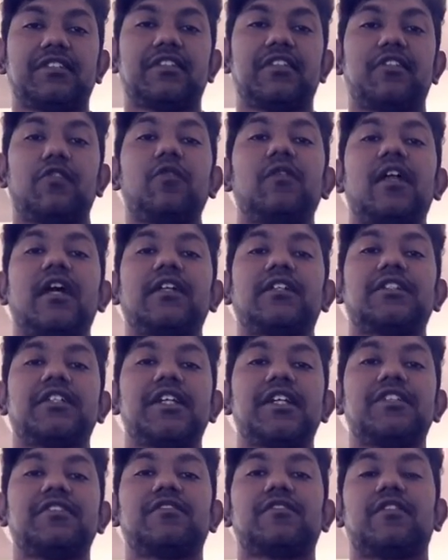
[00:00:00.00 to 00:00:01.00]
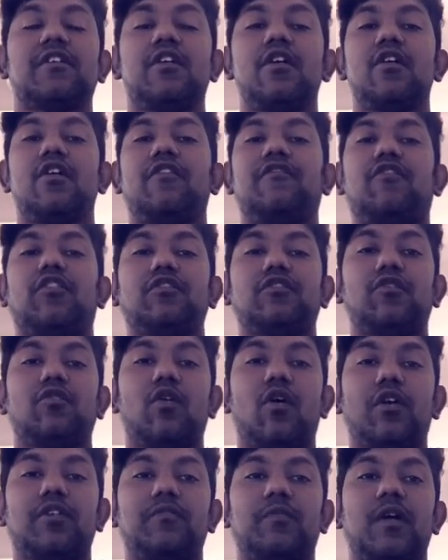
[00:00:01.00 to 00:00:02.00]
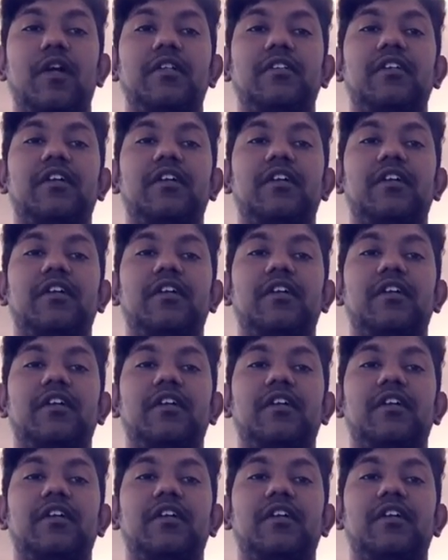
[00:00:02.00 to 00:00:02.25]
They don't like change for the long run.